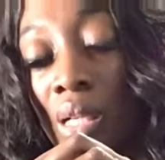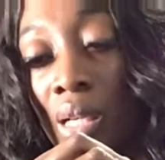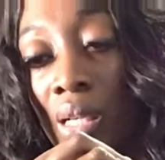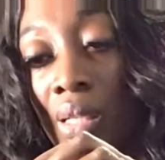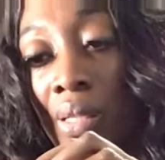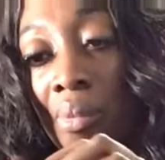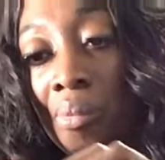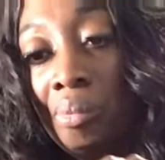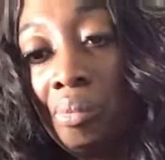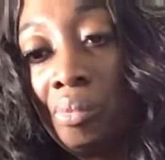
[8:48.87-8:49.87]

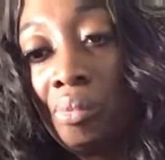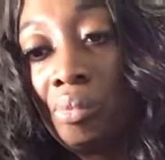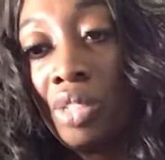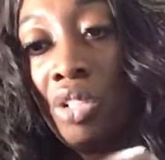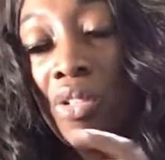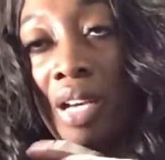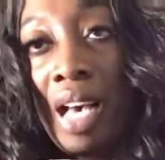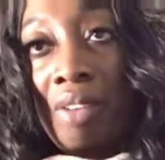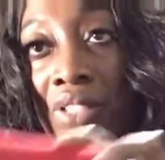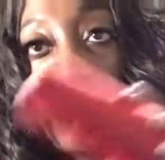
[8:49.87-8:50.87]
you don't
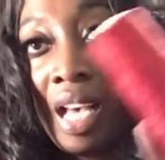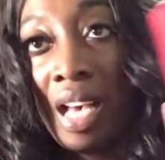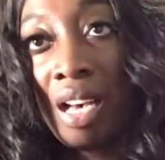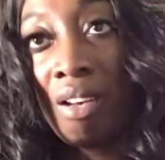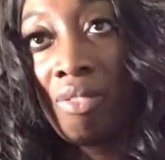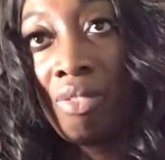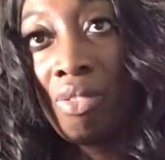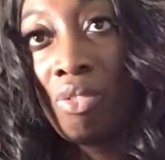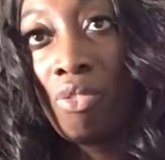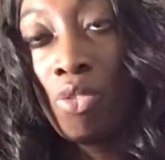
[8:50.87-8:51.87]
have to have
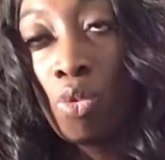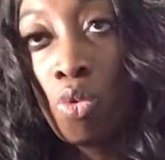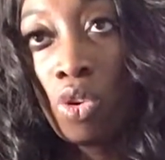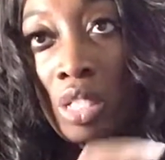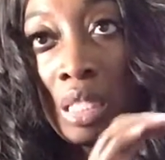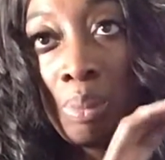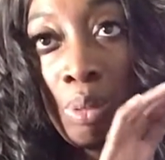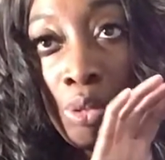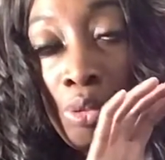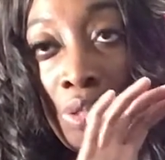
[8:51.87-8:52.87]
4
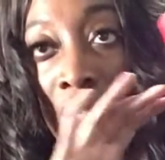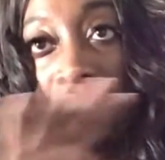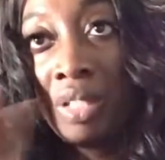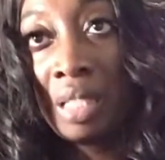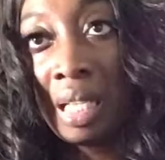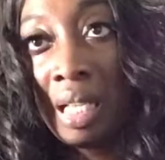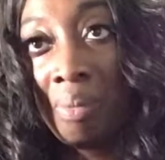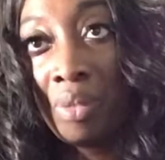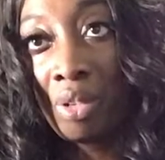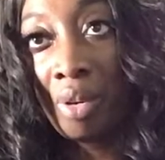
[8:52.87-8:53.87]
spools of the
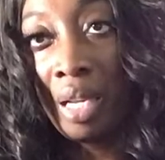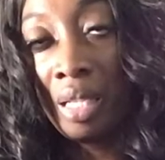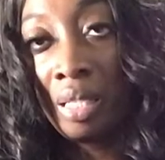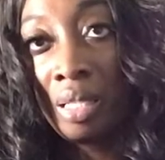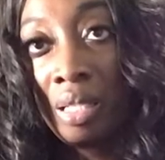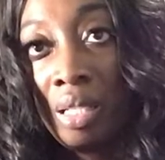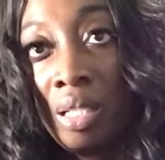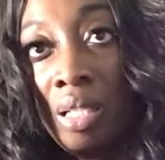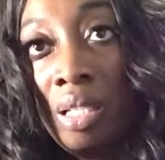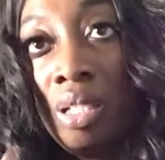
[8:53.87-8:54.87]
same thread.
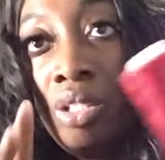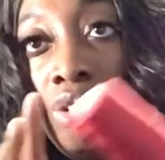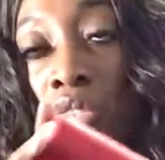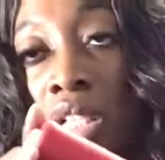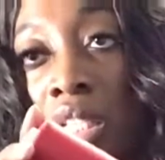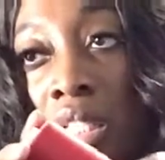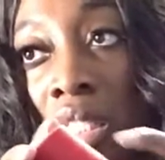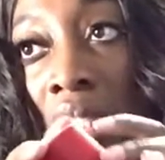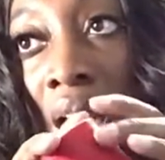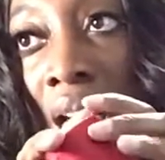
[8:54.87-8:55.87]
You can
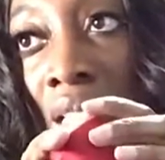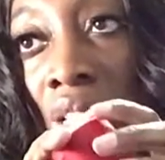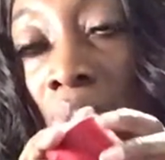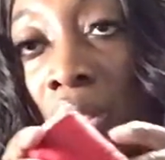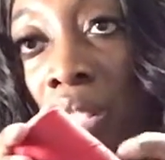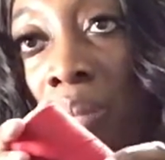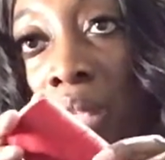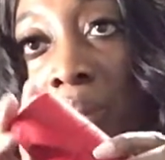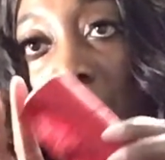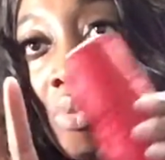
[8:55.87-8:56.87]
kind of switch them
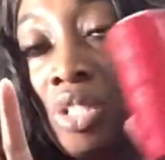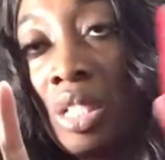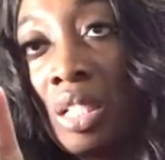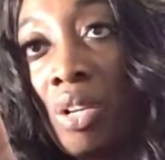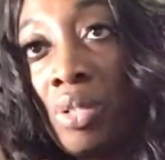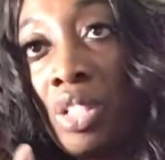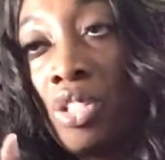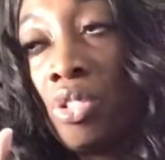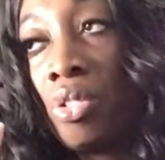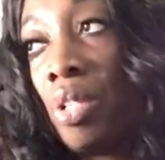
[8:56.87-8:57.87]
up, just long as
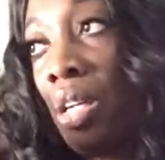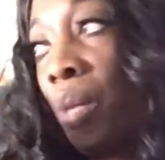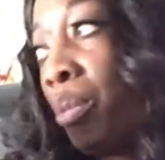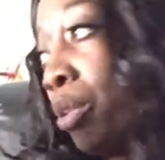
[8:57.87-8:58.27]
your upper